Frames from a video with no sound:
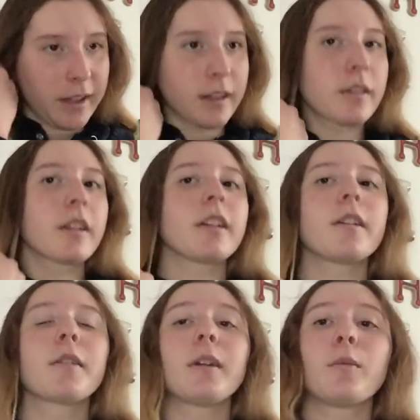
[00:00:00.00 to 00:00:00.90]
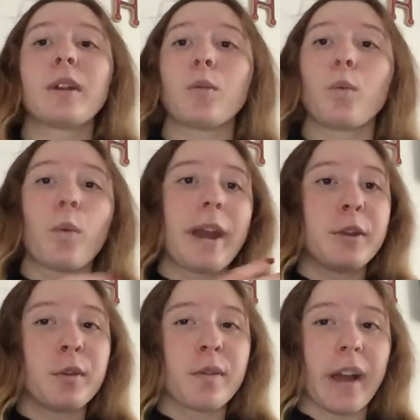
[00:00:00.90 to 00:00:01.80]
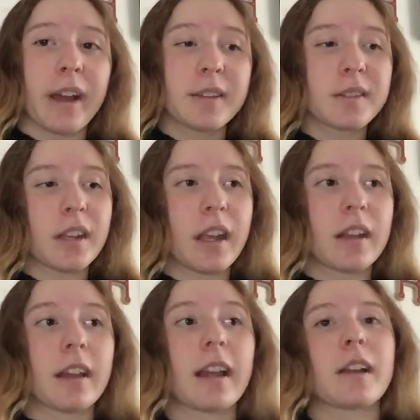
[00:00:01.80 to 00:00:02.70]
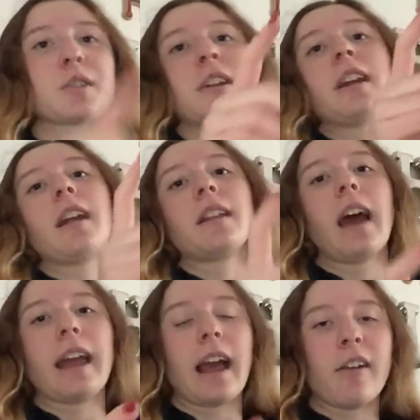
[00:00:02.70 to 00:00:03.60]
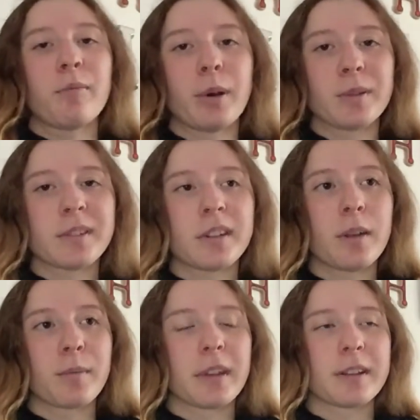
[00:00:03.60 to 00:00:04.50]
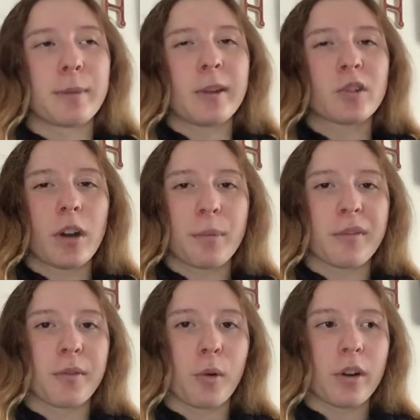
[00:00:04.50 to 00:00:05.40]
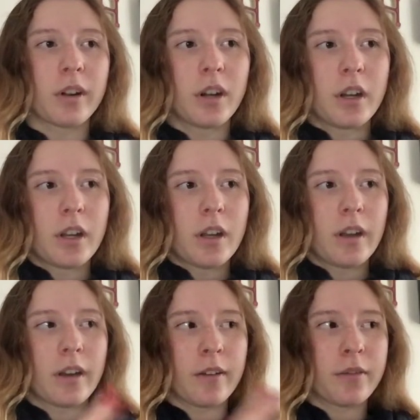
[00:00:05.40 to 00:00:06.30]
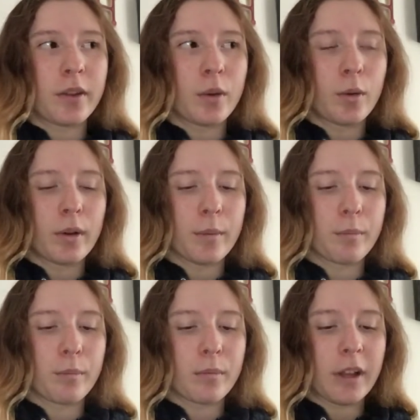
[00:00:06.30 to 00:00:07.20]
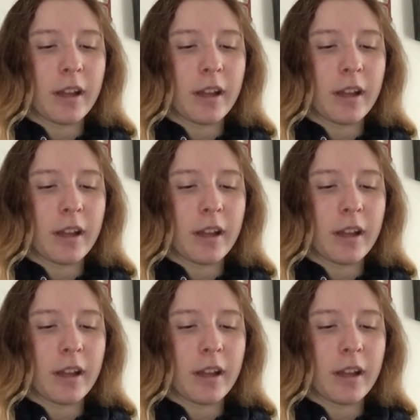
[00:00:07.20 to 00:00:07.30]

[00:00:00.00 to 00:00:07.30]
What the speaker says: like, the thing went way too fast, and, like, actually, I have posted a speed draw before, a few